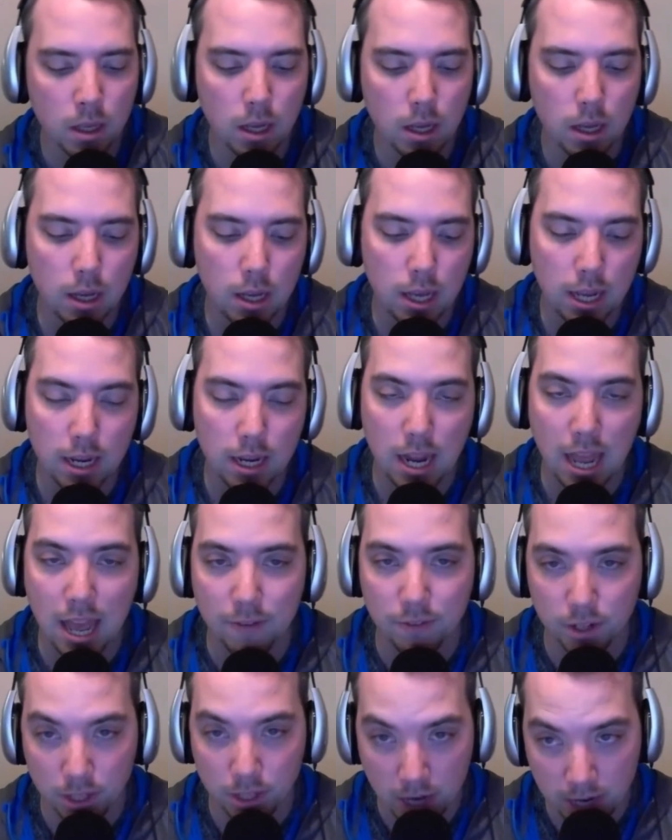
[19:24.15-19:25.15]
and
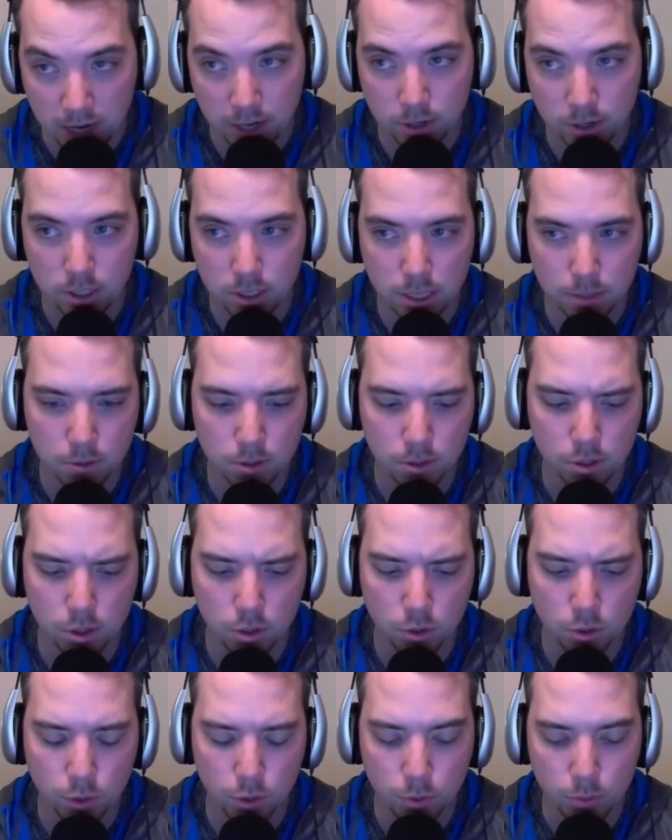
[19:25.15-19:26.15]
having 9 interceptions
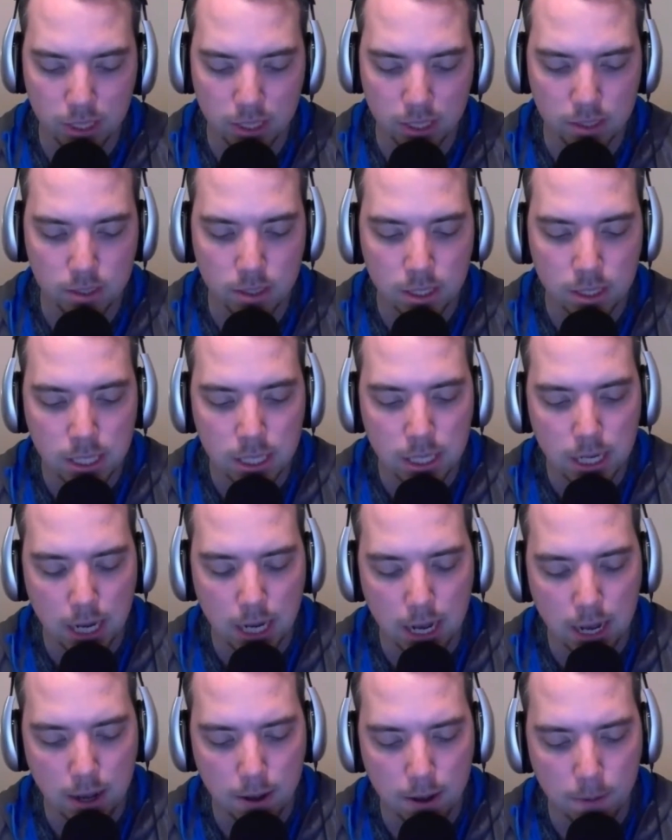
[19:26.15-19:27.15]
in 3 weeks.
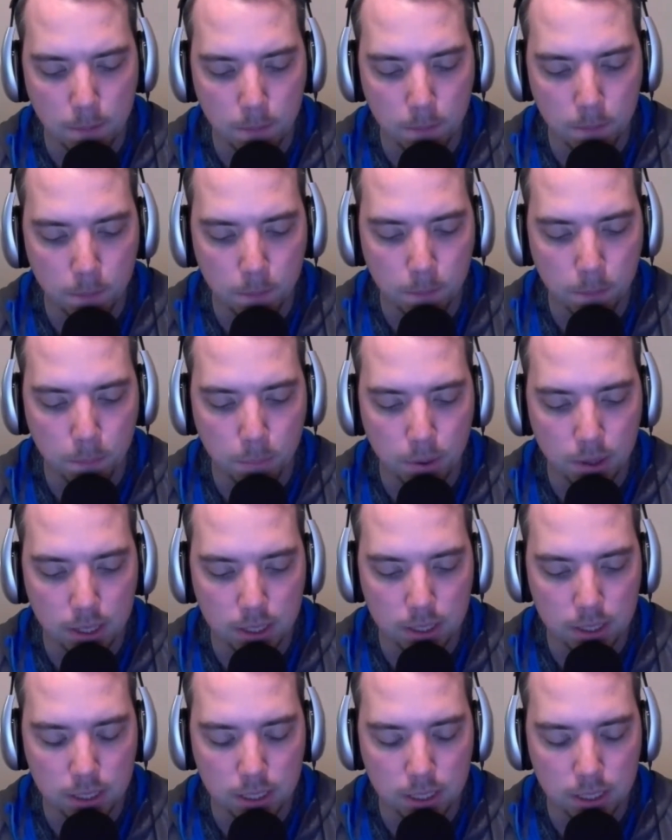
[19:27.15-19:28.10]
But